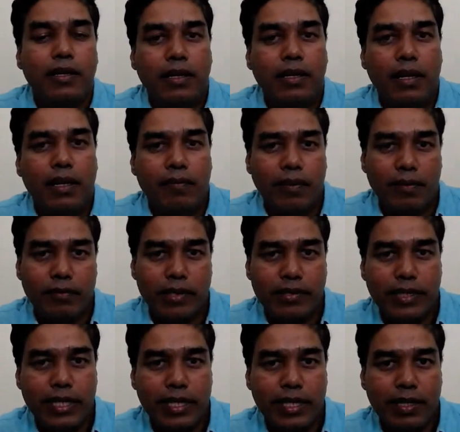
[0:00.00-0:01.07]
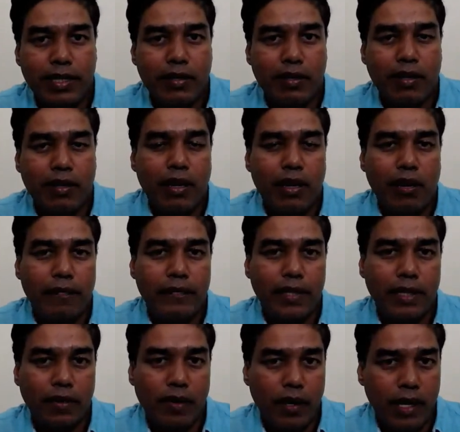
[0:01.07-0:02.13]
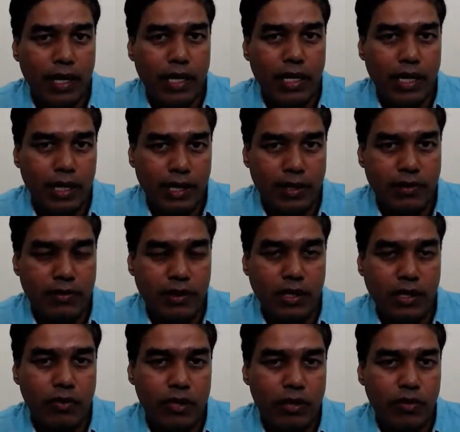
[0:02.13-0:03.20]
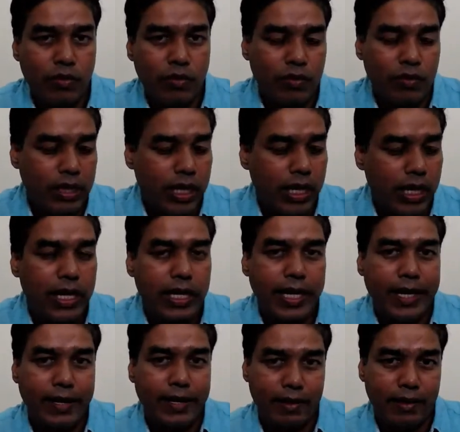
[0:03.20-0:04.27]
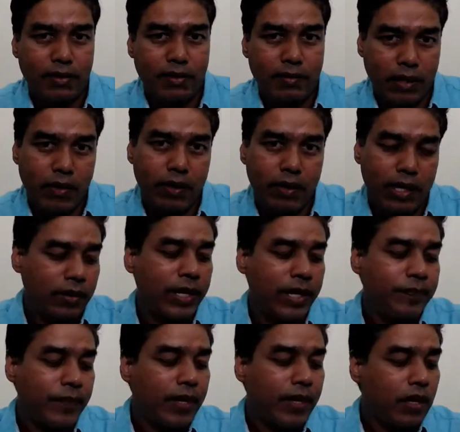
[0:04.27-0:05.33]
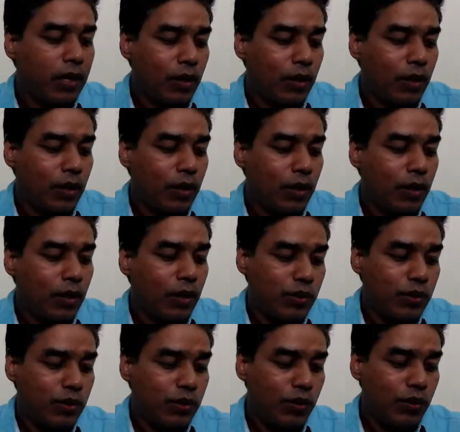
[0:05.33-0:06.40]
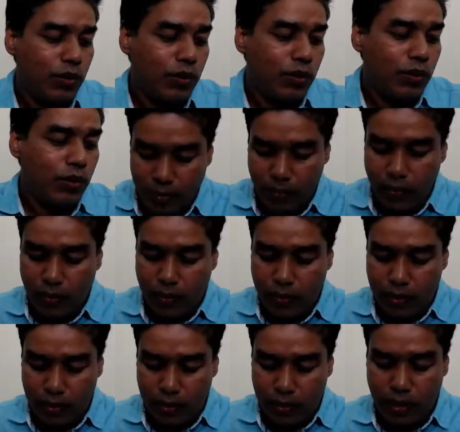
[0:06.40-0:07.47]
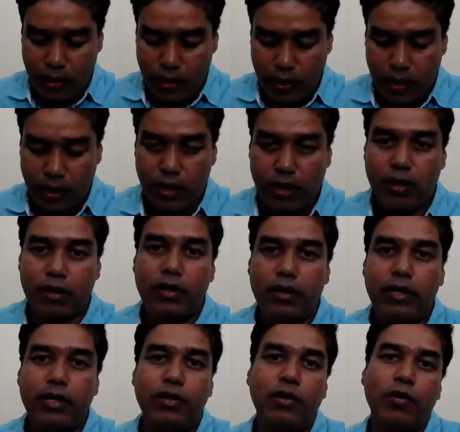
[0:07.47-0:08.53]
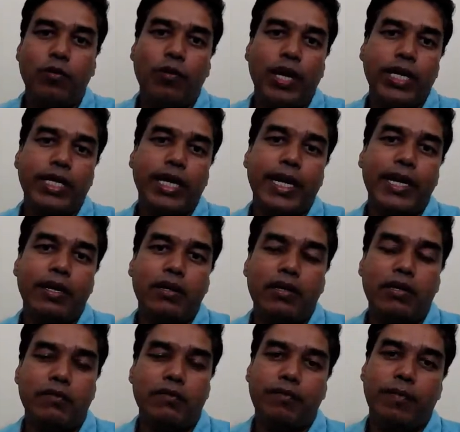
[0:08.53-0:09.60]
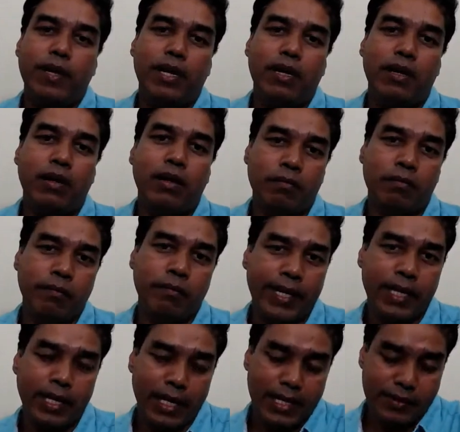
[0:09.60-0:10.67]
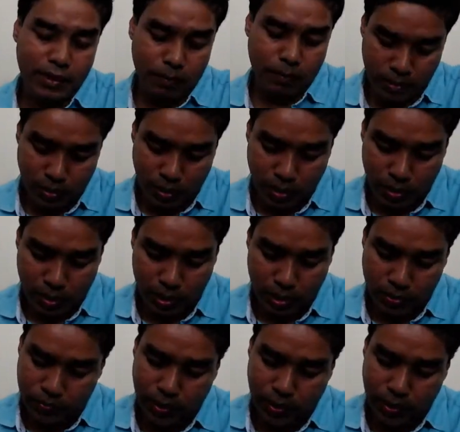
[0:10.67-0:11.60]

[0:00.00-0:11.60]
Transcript: from the center of the coil is equal to the radius of the coil. Okay, so it will on what kind of magnetizing method you are using.